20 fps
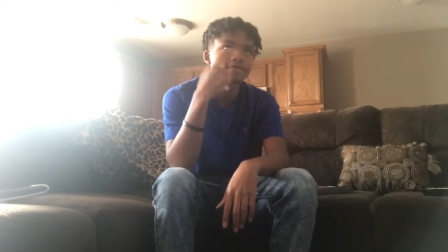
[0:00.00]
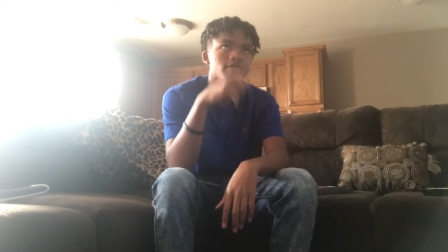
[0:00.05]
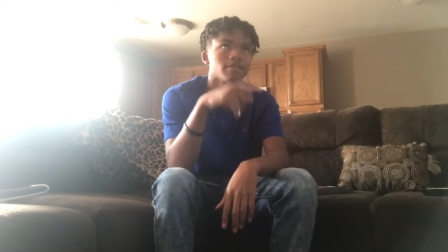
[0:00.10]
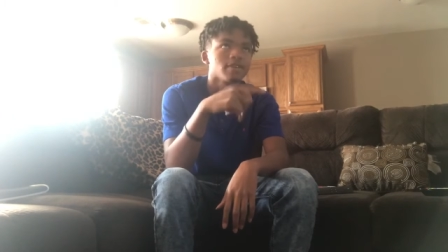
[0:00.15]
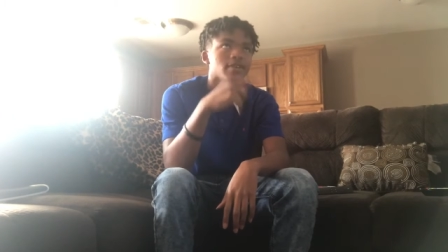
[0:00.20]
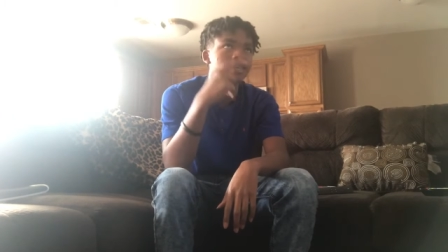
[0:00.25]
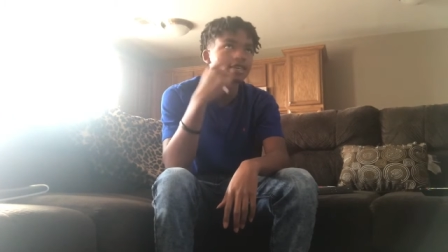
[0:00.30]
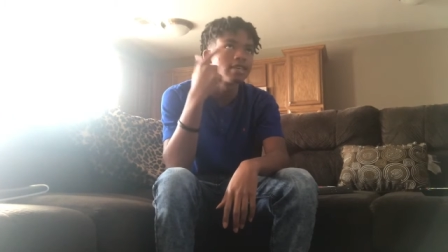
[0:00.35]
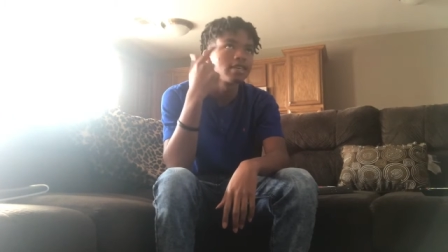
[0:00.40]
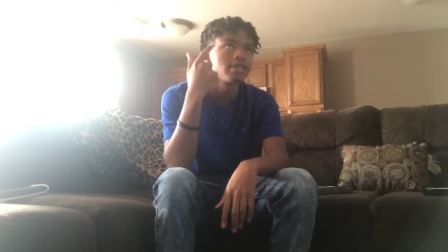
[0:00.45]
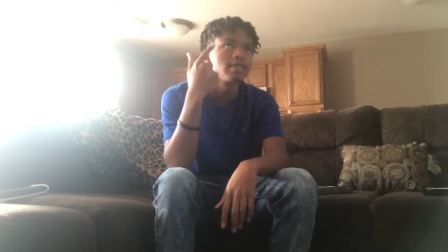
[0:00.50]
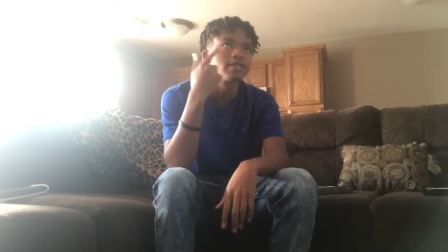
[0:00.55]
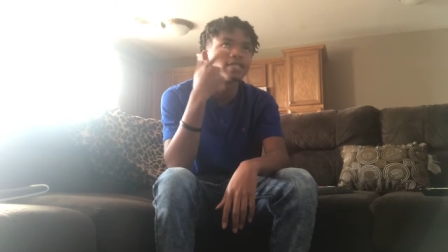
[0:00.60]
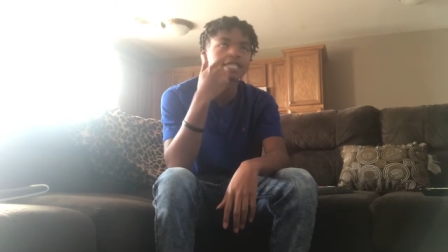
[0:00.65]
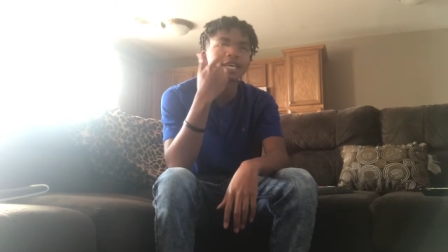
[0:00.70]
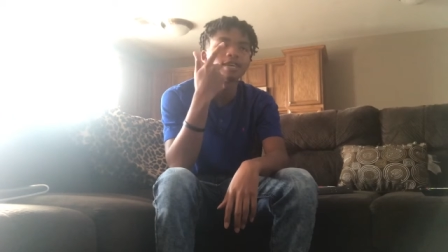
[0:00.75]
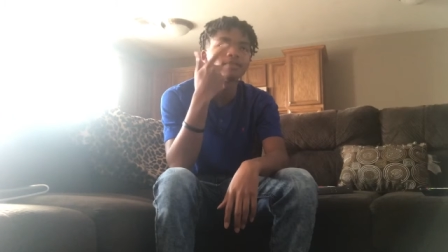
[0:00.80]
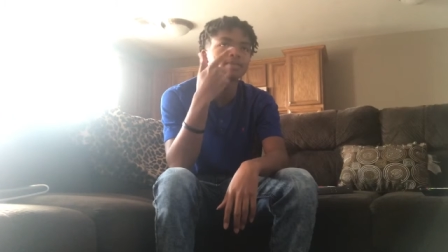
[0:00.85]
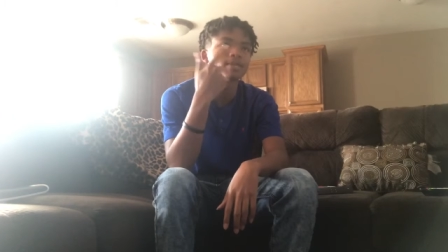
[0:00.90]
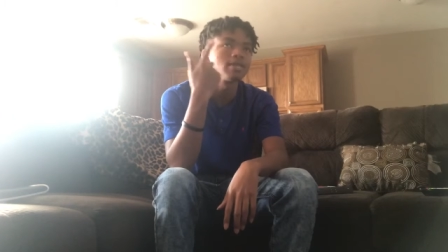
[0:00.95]
fucking
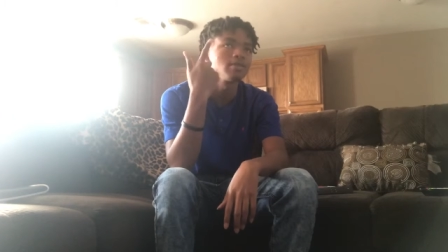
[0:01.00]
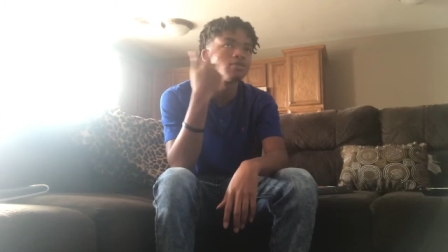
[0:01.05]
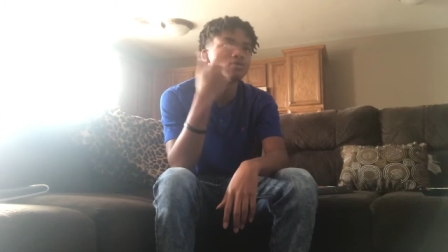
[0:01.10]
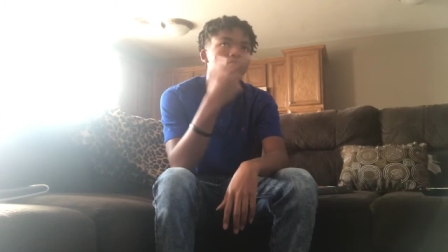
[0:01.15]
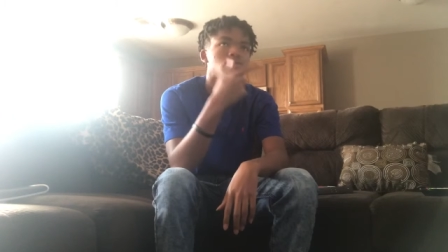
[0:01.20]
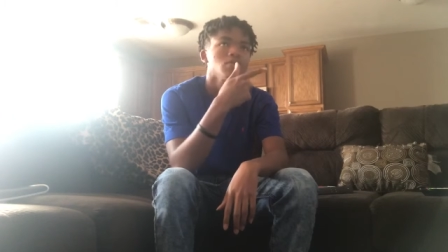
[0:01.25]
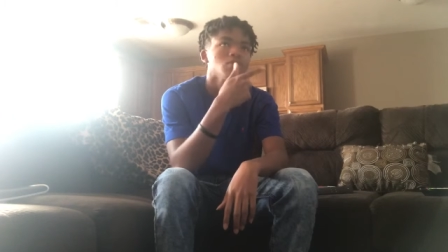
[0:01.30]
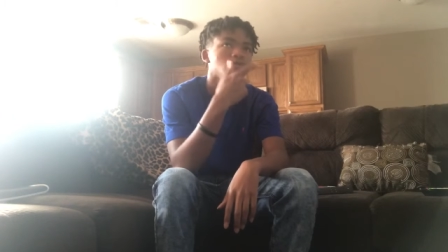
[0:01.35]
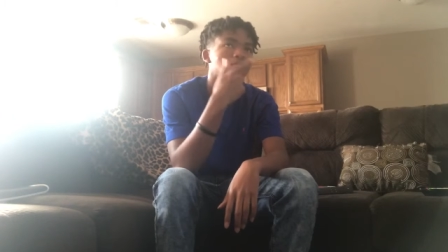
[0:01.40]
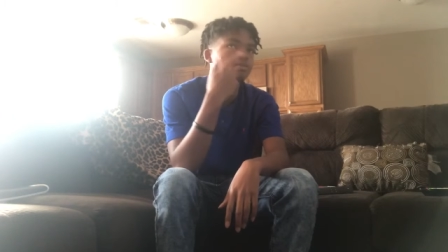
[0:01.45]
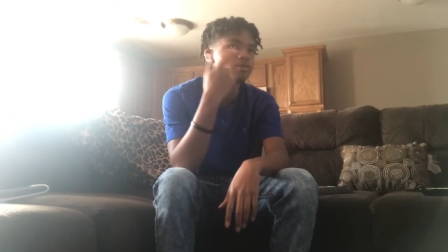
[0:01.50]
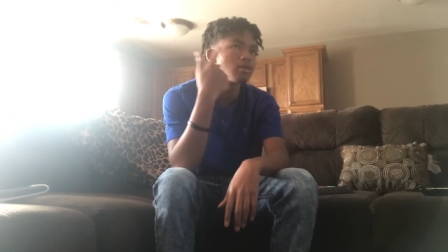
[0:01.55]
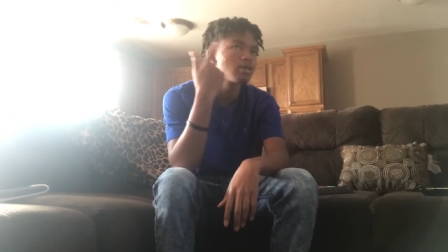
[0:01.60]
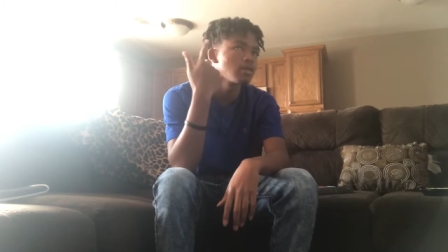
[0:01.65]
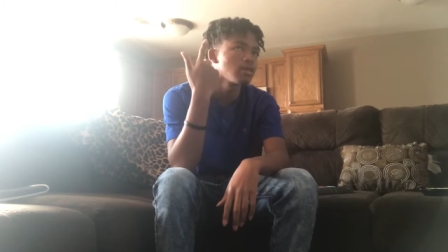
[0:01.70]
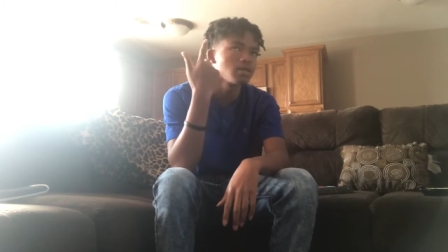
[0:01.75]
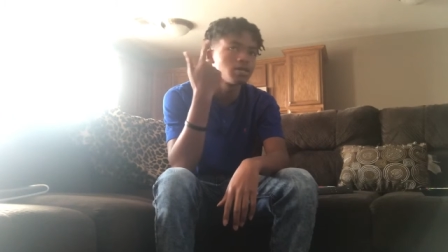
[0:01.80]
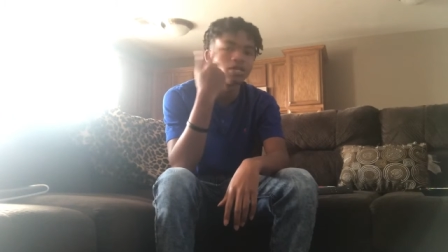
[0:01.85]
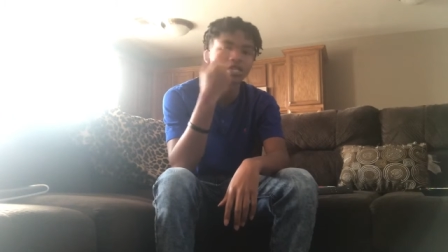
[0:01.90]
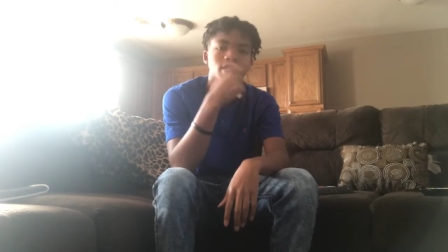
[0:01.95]
top 10
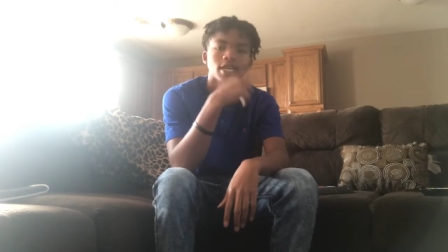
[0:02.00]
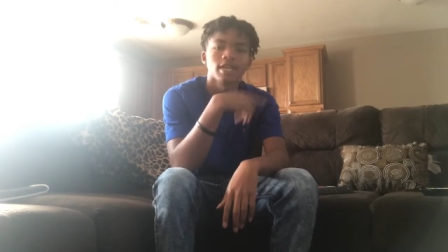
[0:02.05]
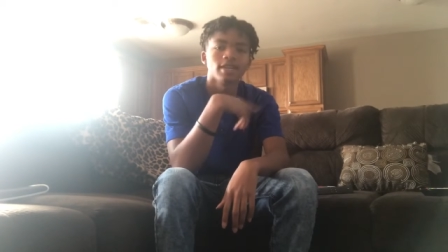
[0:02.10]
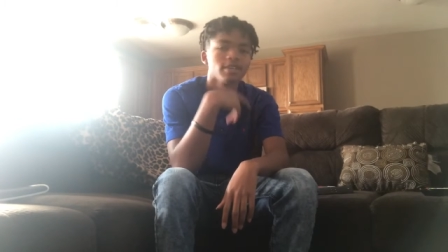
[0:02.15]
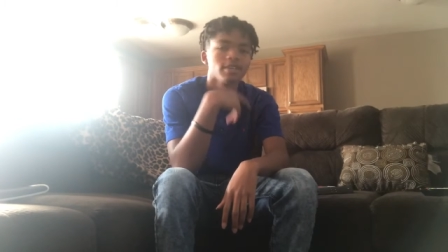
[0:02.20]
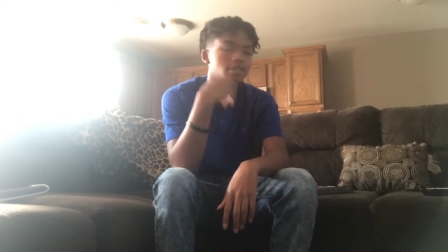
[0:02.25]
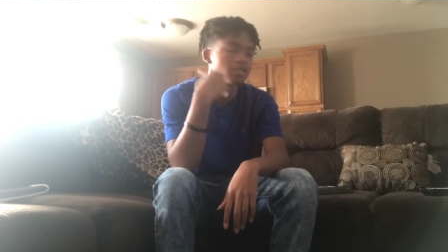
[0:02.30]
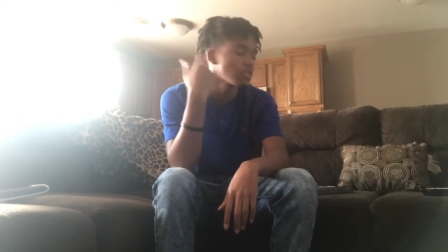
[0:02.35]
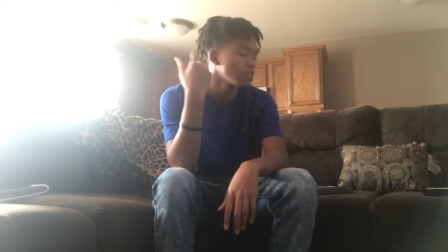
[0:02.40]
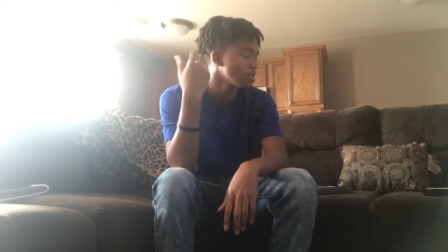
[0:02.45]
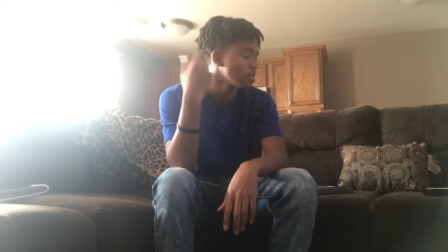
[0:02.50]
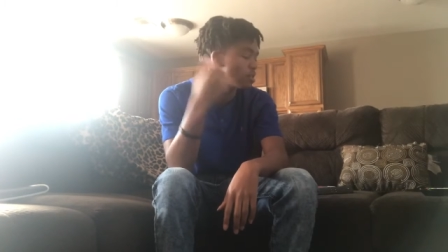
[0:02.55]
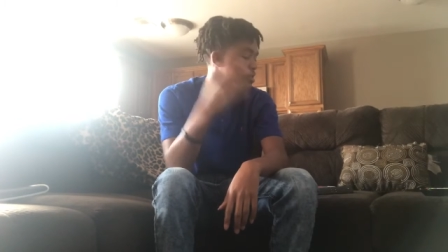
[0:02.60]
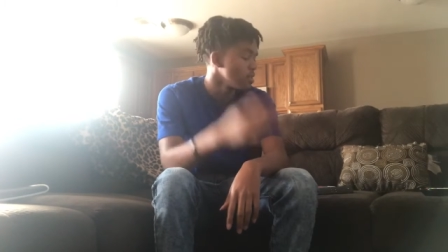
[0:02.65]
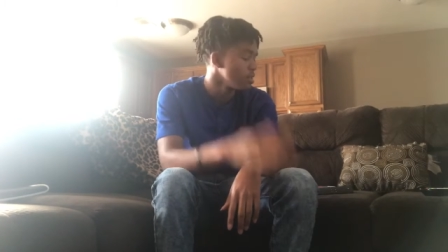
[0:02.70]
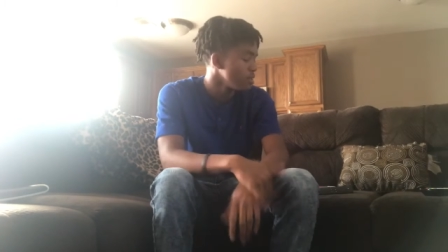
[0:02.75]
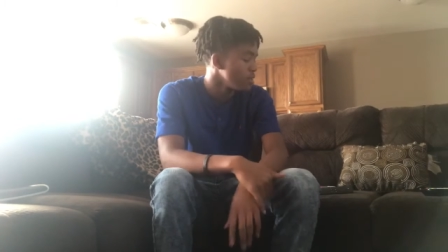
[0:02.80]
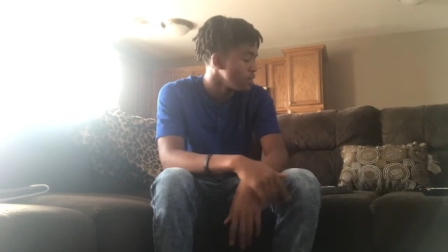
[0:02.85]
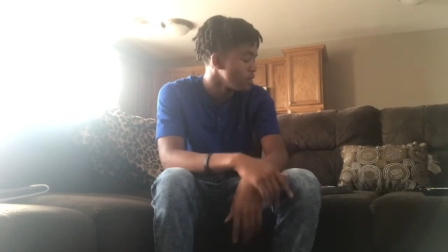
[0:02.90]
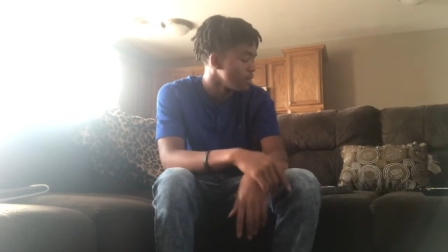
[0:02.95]
YouTuber challenge.
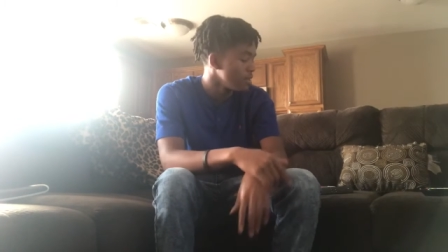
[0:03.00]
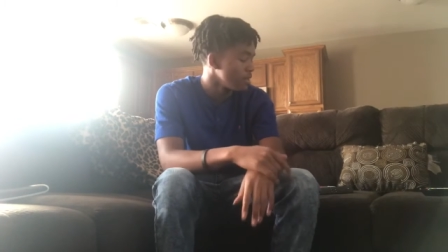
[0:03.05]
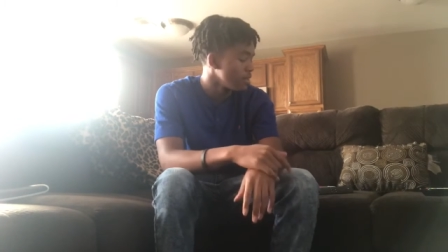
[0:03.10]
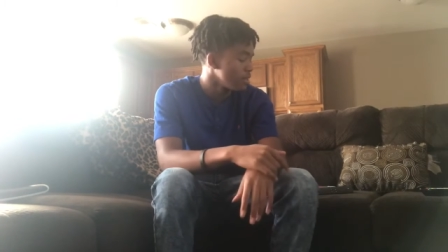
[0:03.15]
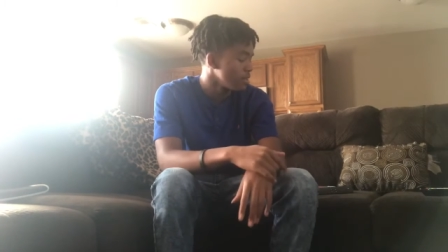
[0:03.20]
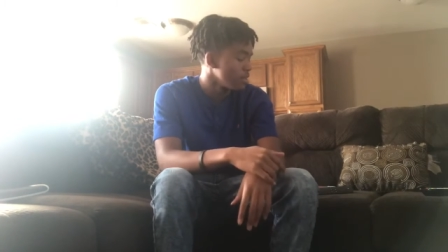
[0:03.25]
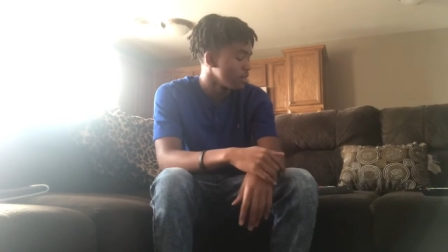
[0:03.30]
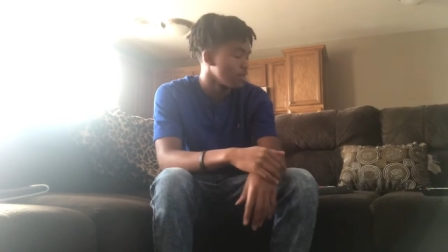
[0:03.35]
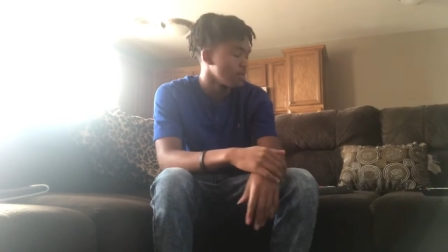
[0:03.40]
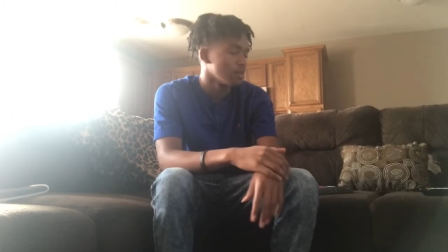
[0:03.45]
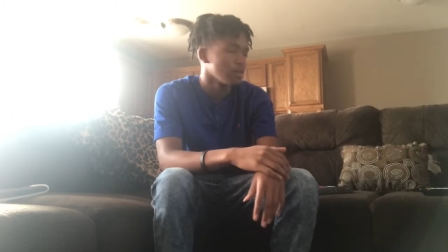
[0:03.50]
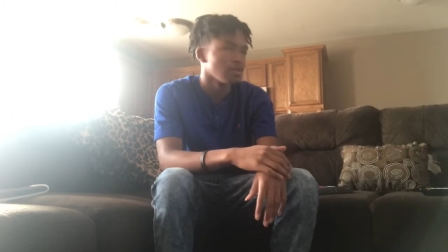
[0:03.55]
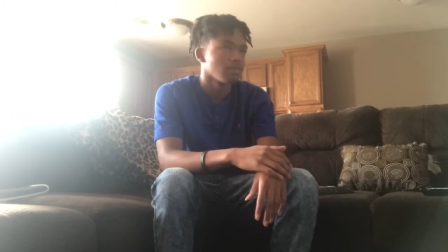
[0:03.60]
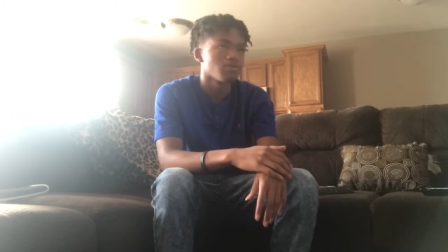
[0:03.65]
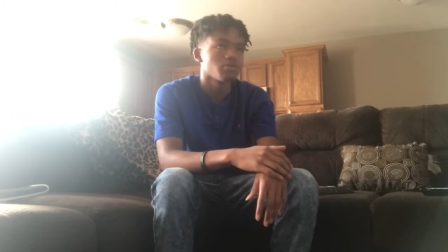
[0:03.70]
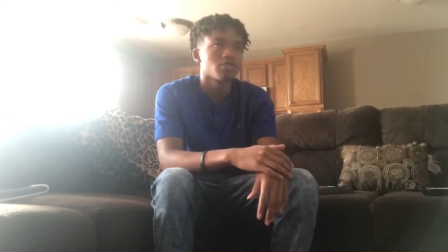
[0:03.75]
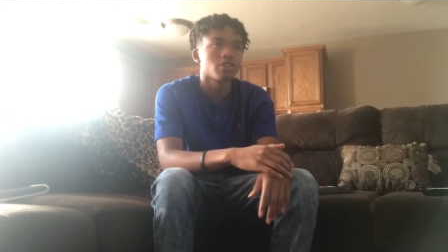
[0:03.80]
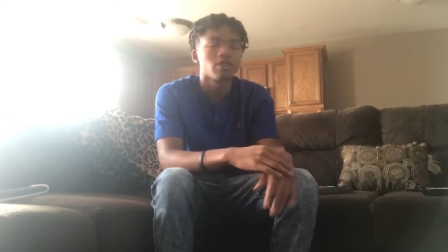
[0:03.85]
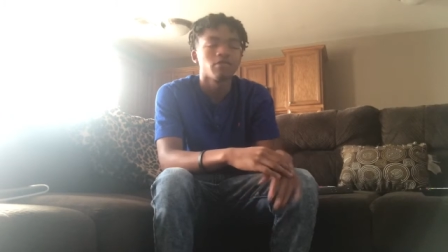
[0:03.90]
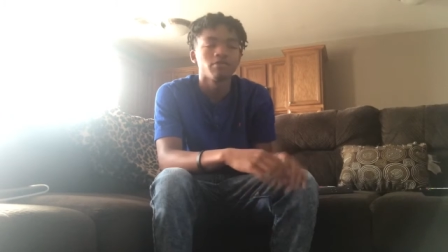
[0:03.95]

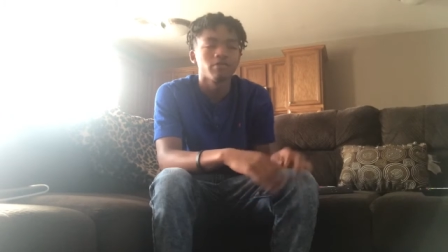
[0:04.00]
I'm trying